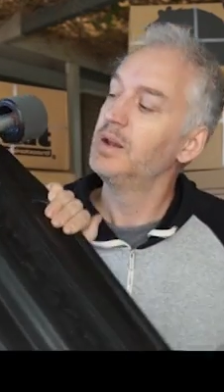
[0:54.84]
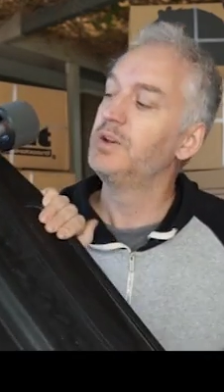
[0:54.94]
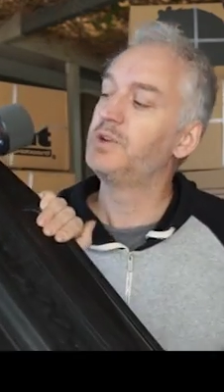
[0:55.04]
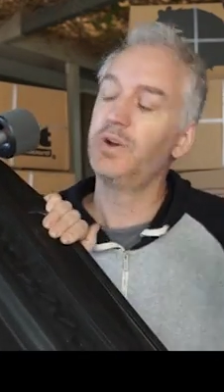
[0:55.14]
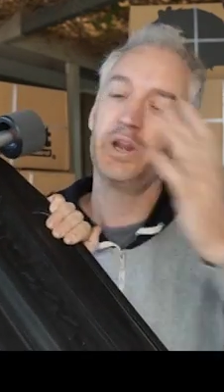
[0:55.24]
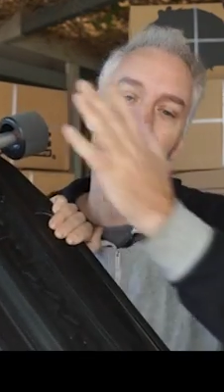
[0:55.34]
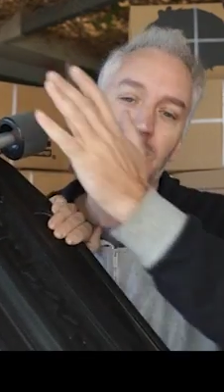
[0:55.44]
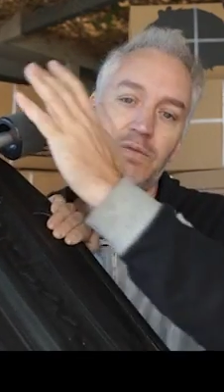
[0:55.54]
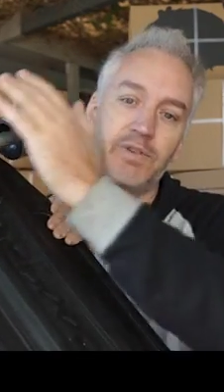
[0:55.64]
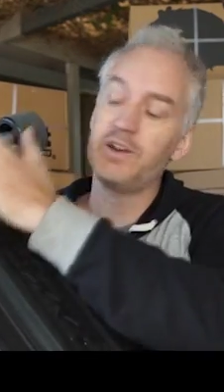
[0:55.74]
tuning
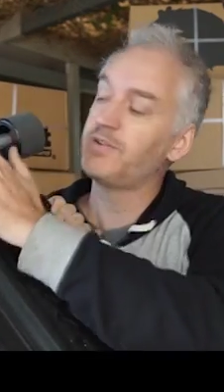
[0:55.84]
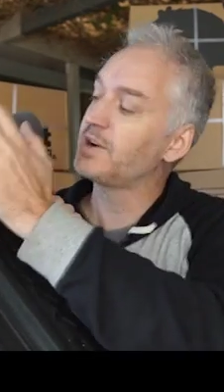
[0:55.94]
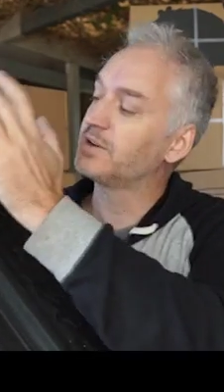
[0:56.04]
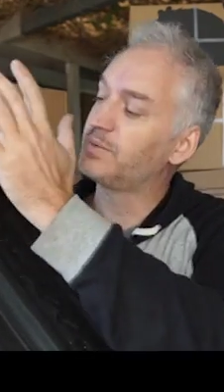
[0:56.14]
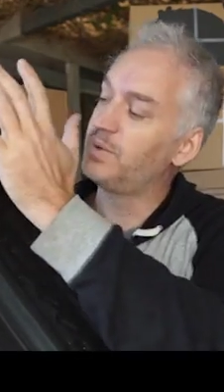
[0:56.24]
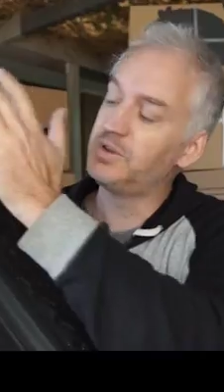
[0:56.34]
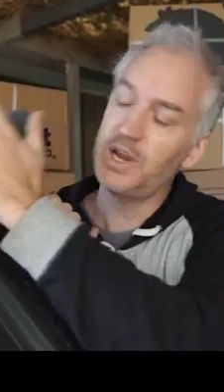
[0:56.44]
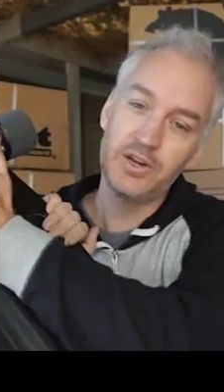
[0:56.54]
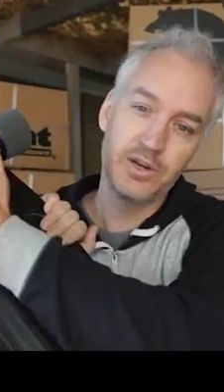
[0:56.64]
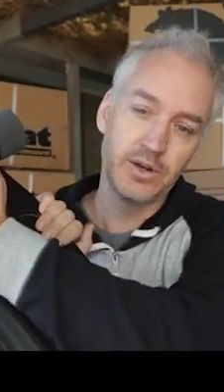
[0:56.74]
your front trucks with a
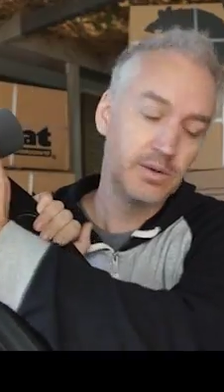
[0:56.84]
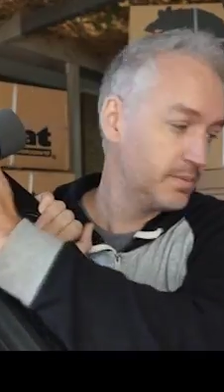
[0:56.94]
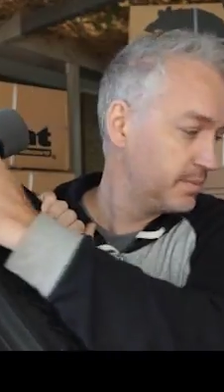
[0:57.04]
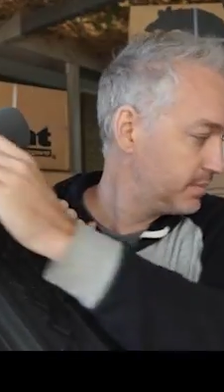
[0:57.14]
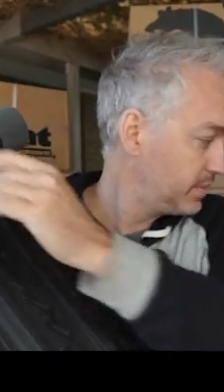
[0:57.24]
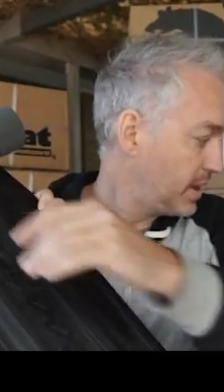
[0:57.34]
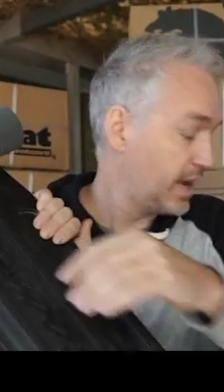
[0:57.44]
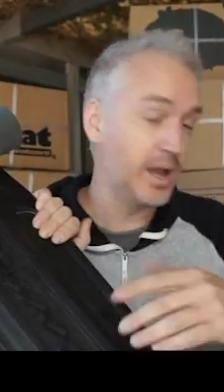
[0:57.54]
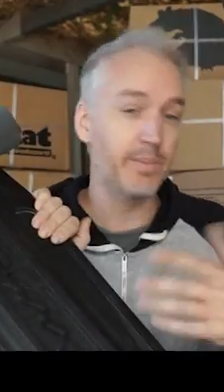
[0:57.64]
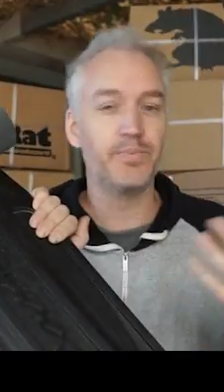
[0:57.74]
tension.
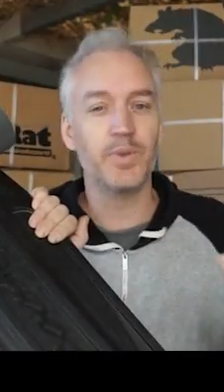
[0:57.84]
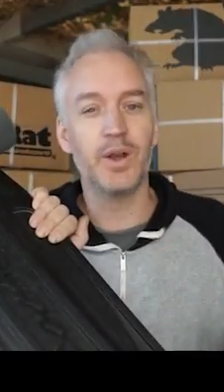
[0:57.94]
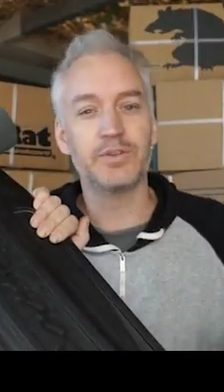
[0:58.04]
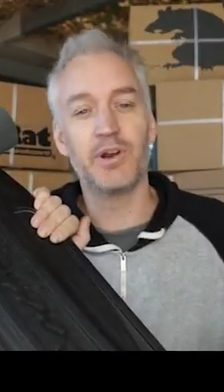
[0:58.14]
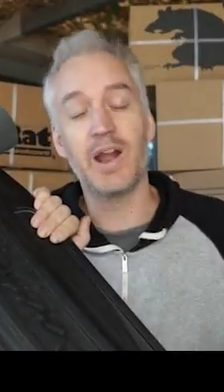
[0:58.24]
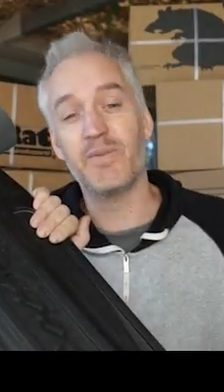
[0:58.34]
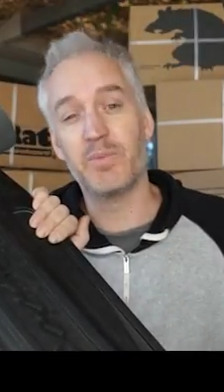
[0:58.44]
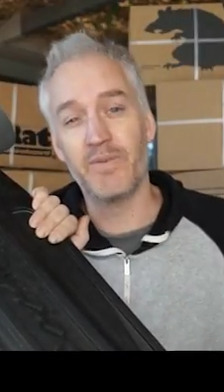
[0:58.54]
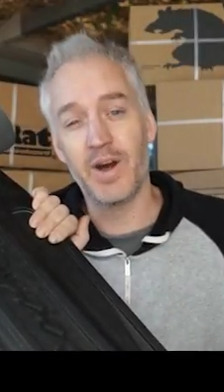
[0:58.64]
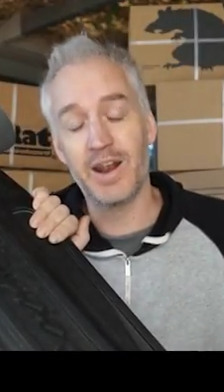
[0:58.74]
Sorry I haven't
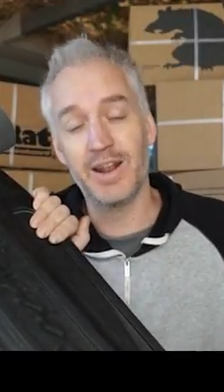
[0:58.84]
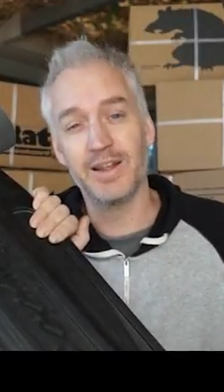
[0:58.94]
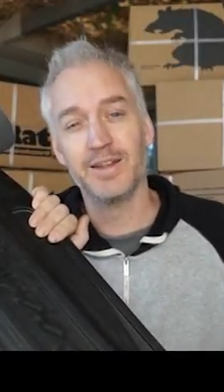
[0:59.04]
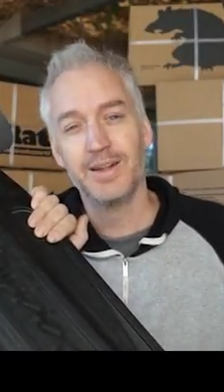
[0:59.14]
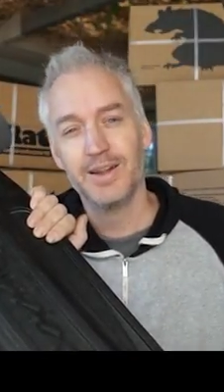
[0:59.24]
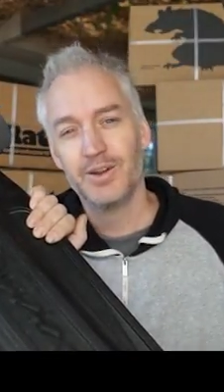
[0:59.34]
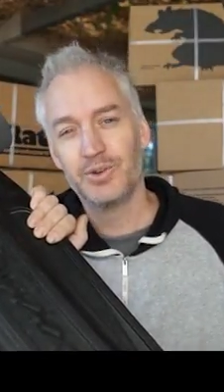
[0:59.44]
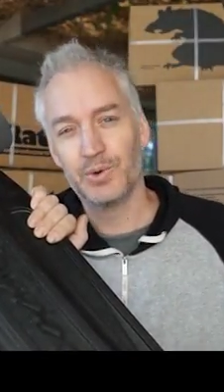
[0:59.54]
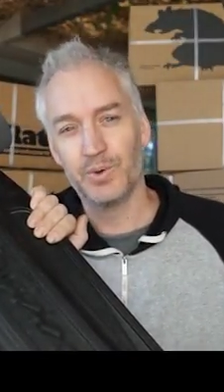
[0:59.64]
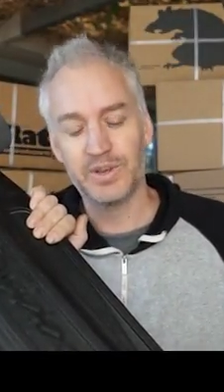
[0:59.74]
provided a
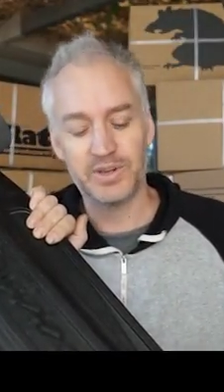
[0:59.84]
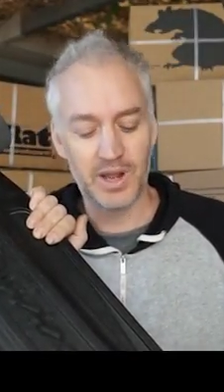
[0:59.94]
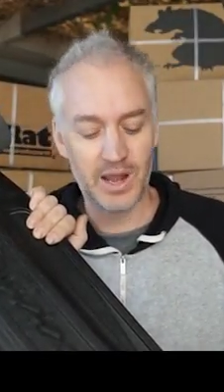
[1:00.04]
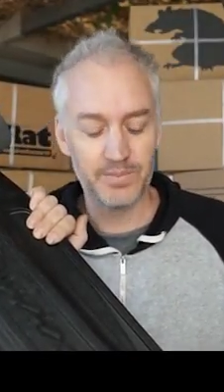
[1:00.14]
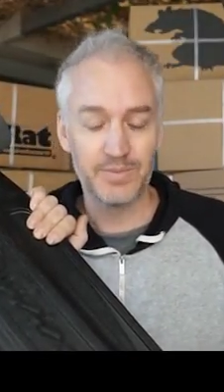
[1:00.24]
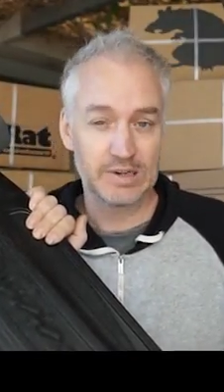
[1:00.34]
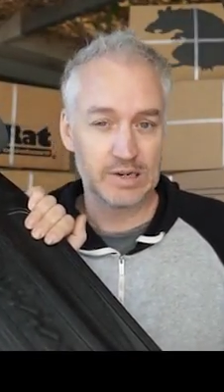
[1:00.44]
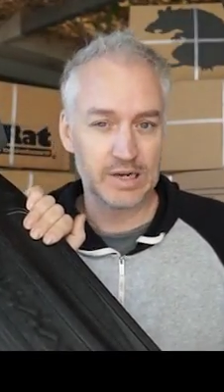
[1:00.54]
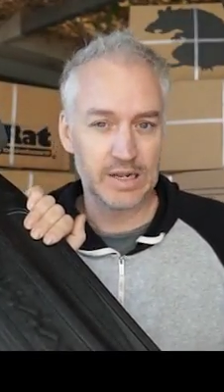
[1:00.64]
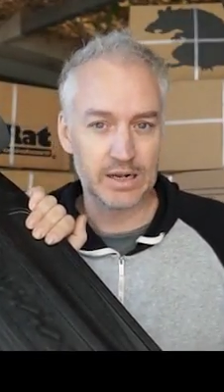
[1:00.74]
tool this time,
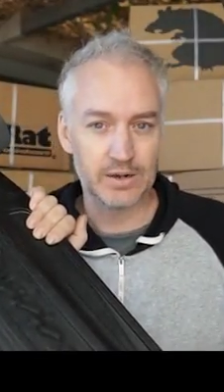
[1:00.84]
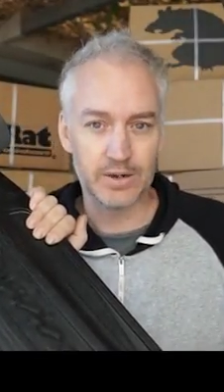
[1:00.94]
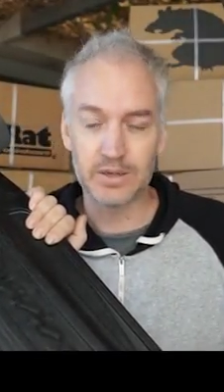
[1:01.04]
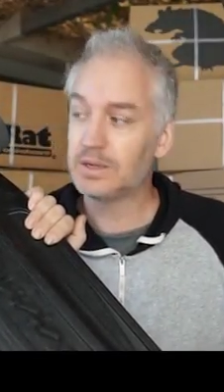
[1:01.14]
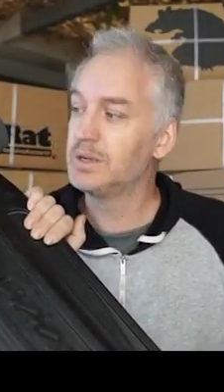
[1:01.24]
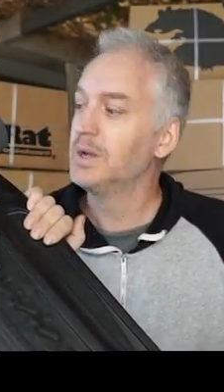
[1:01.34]
trying to cut costs,